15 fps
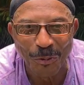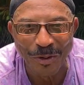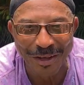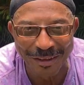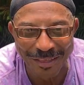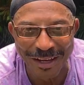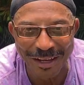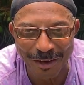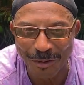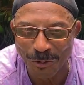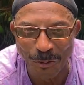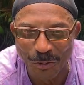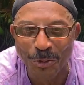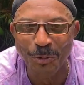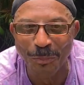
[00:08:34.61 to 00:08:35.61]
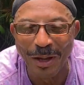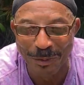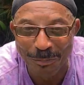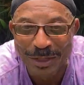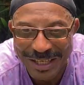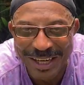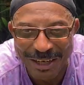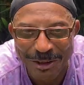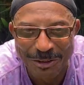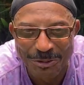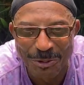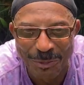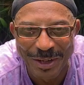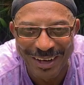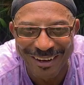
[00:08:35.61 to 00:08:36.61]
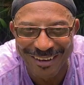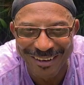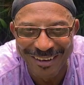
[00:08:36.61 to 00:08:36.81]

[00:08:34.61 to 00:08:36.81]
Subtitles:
We are there. You met me here in Jamaica.